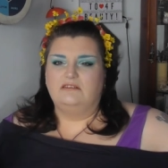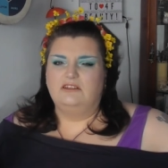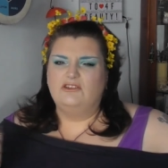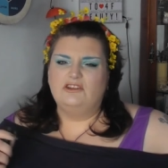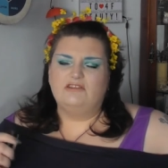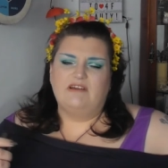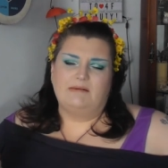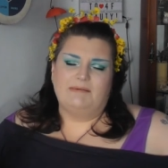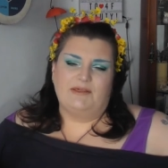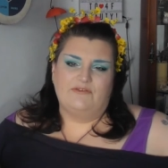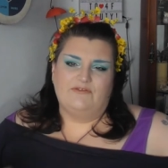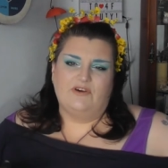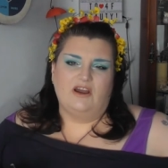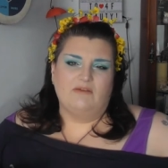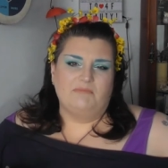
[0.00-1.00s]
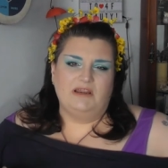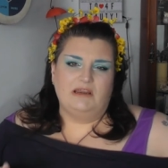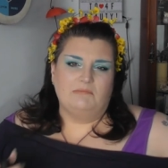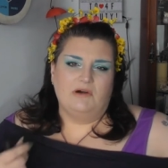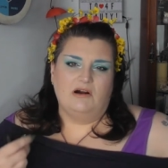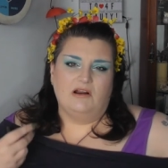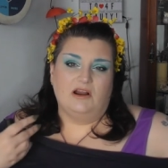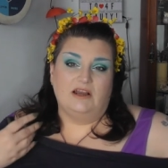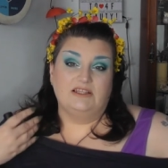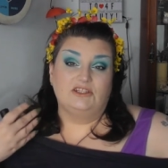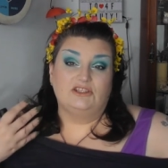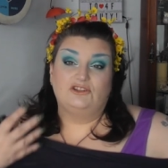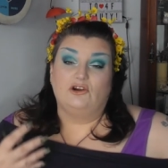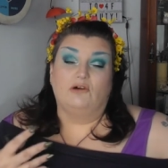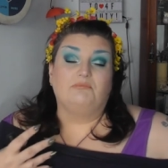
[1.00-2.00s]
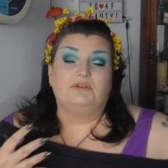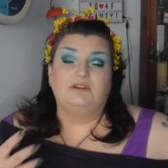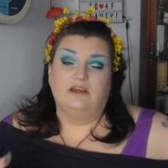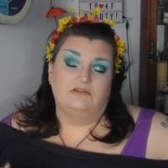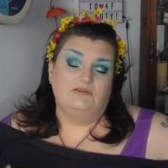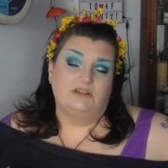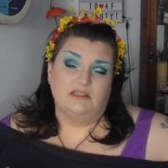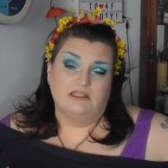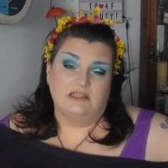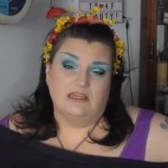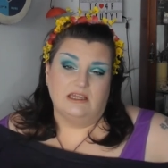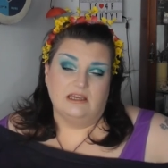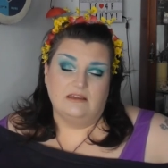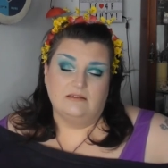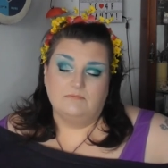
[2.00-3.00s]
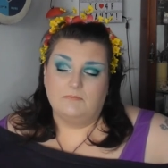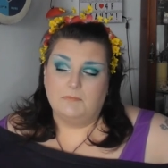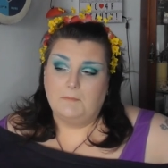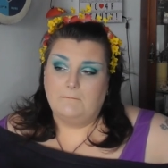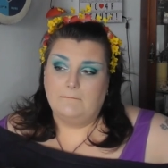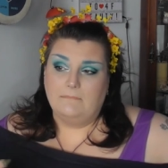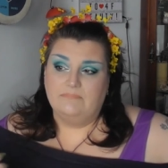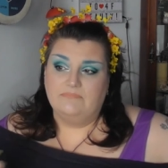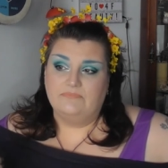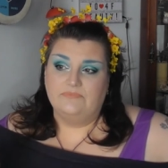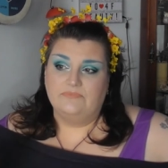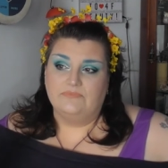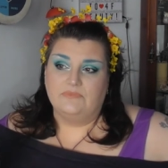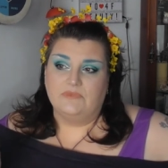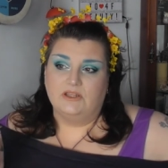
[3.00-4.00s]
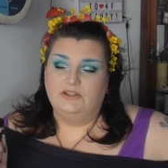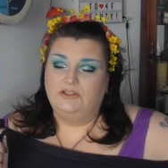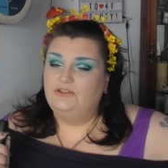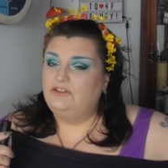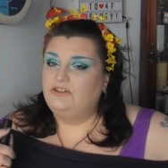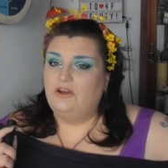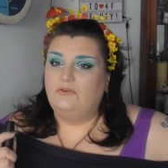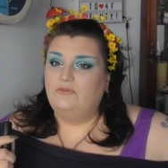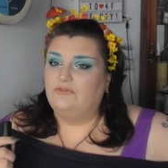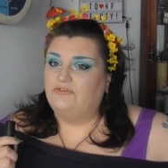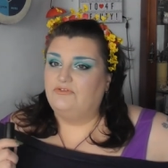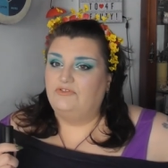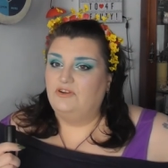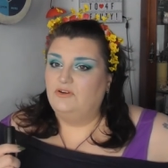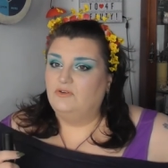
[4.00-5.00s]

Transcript: Usually around about the five minute mark I stop noticing it. You don't feel